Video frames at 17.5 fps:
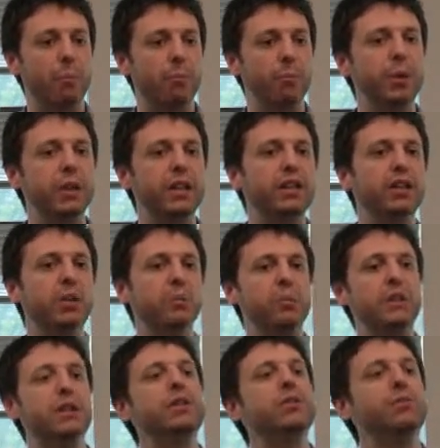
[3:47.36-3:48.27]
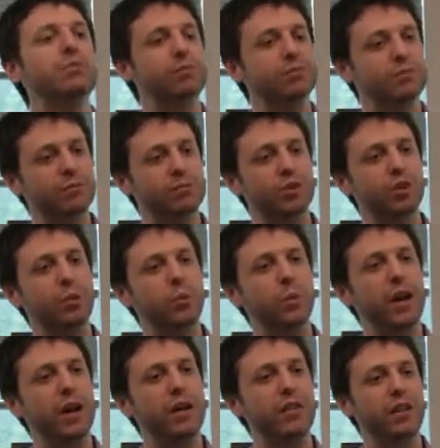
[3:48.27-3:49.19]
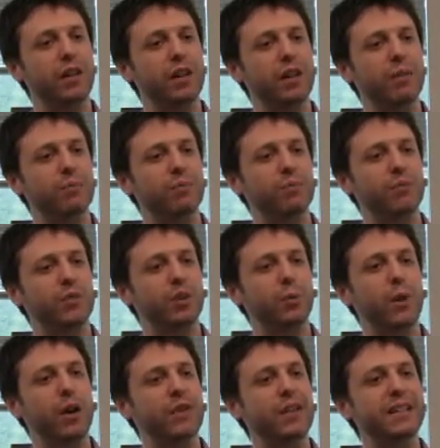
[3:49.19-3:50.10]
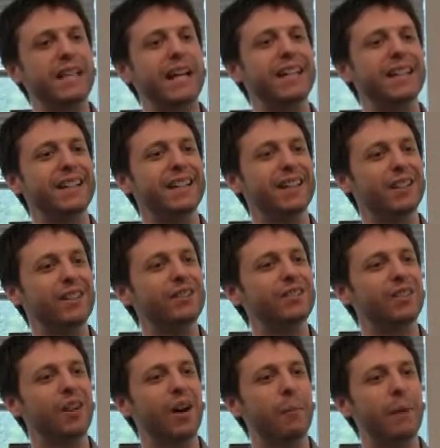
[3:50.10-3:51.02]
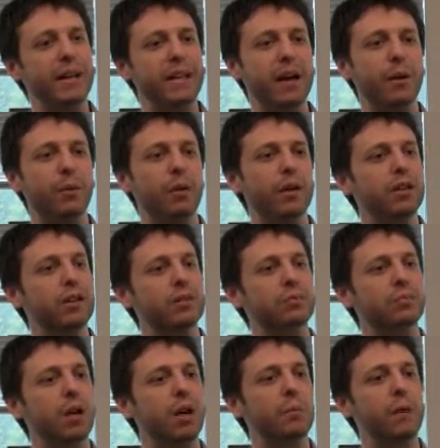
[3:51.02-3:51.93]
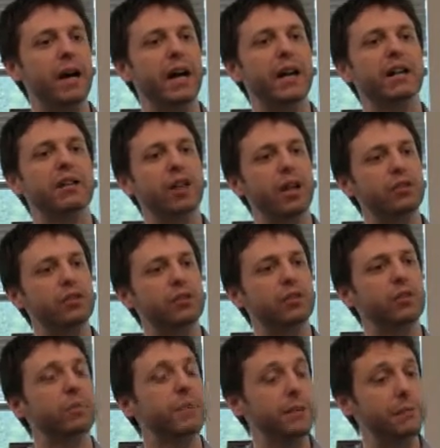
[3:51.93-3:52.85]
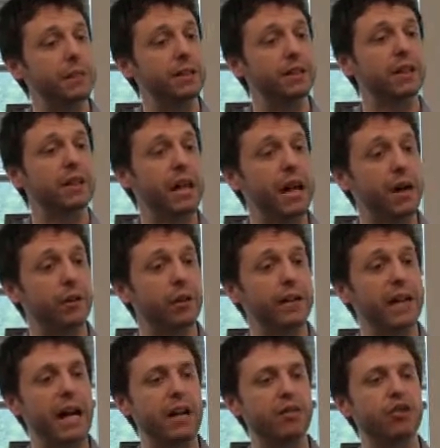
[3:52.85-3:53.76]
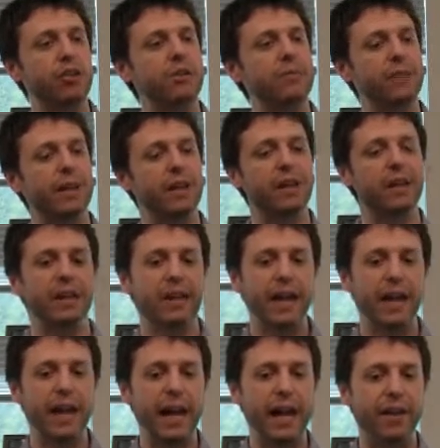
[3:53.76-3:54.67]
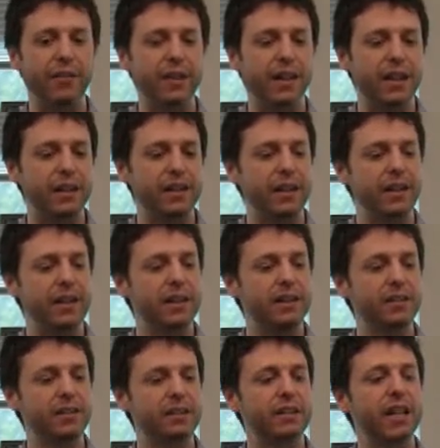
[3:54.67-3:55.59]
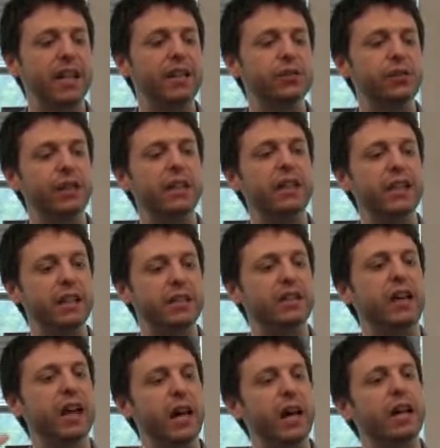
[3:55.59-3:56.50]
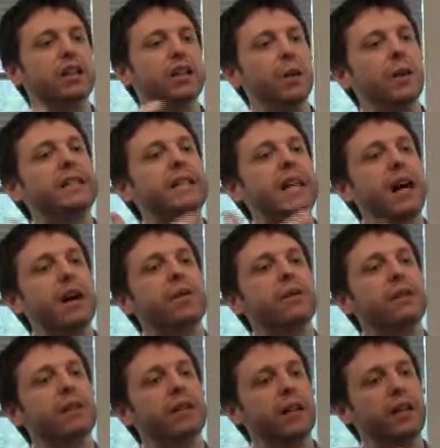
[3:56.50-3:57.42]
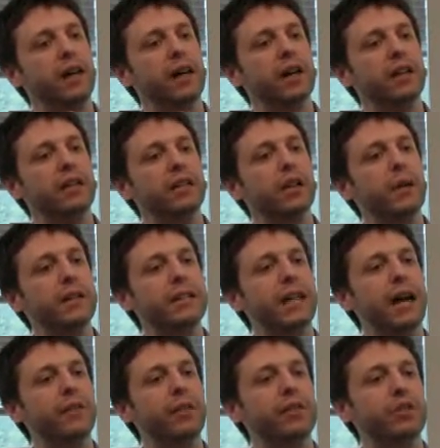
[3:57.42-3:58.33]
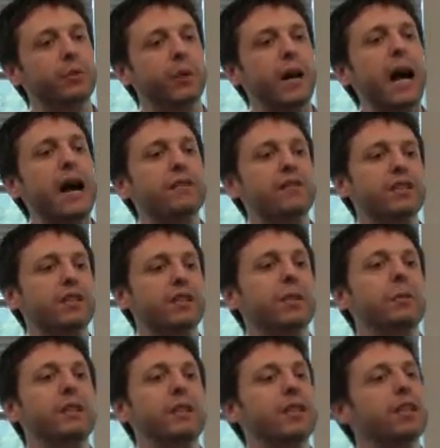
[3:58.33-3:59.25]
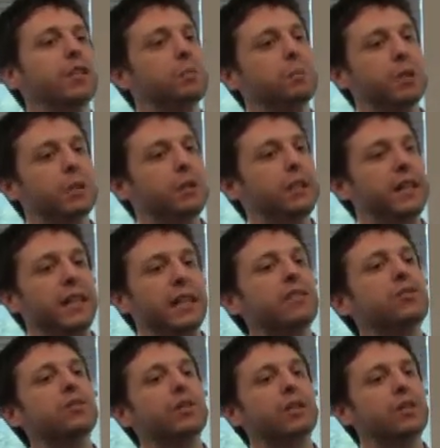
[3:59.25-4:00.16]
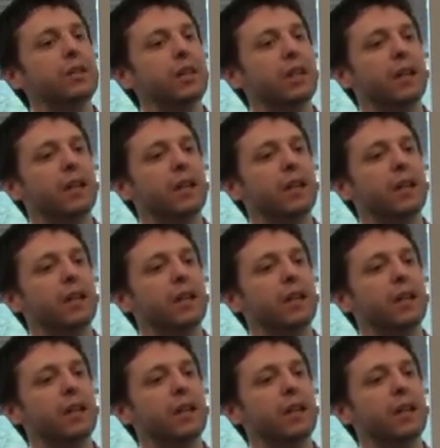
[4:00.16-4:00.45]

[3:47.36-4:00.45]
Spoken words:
putting compute to where the data is on my network, on my cluster, or maybe in the cloud on Azure, and then successfully going down this graph until we can compute an answer